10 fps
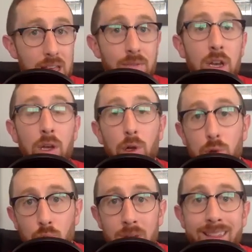even
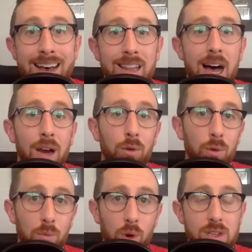including that locker
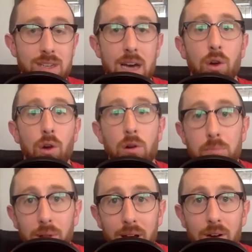room where he's got
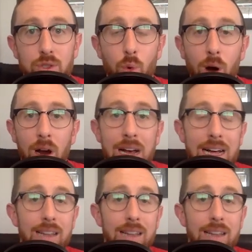current players who are